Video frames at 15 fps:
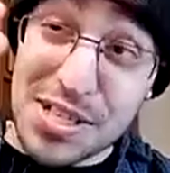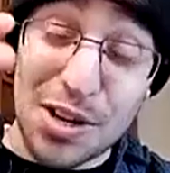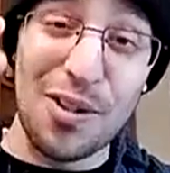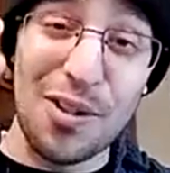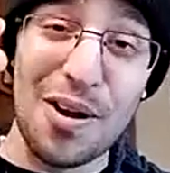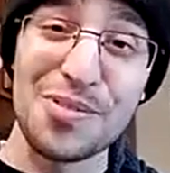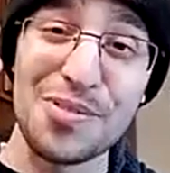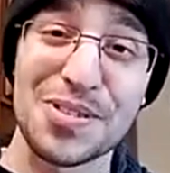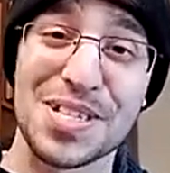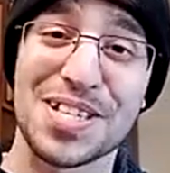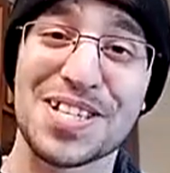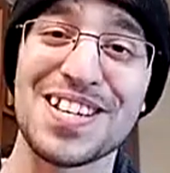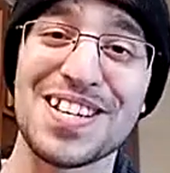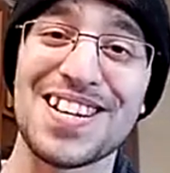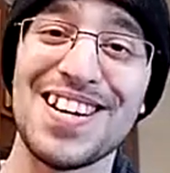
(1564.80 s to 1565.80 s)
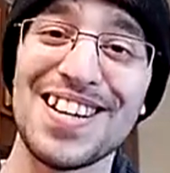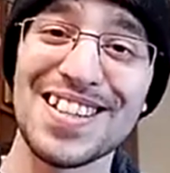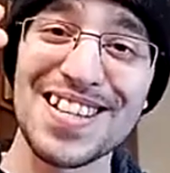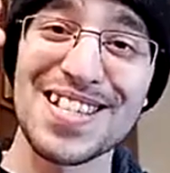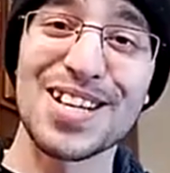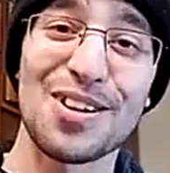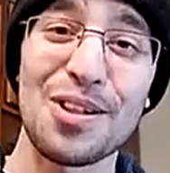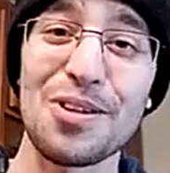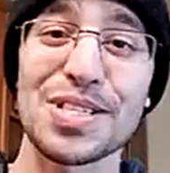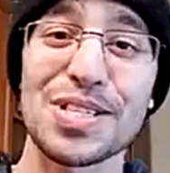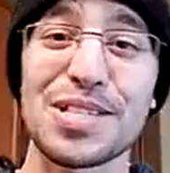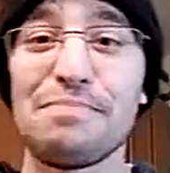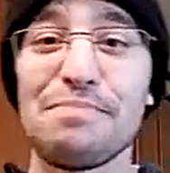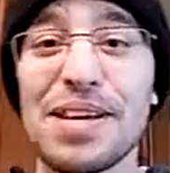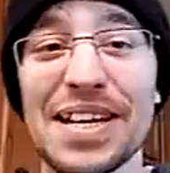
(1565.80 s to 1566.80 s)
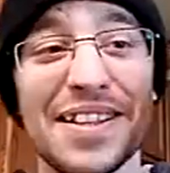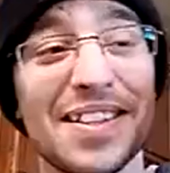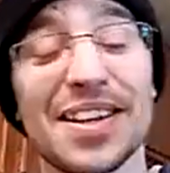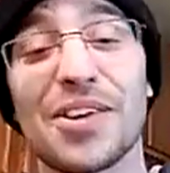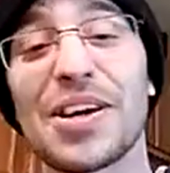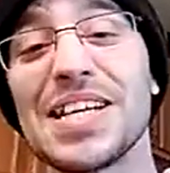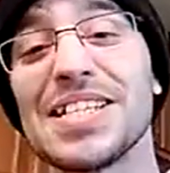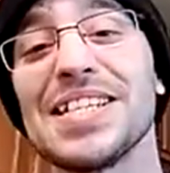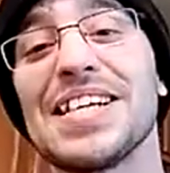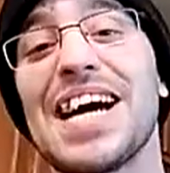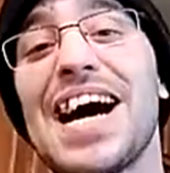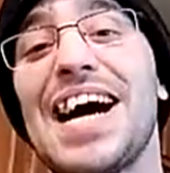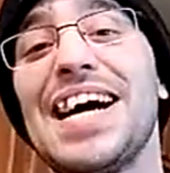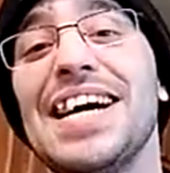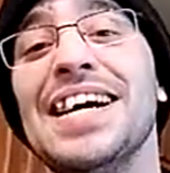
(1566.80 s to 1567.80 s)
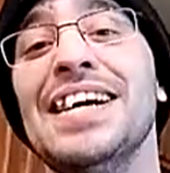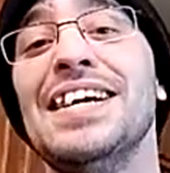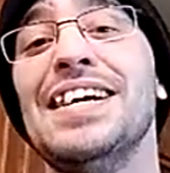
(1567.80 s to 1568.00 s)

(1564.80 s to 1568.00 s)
close to being the crazy guy,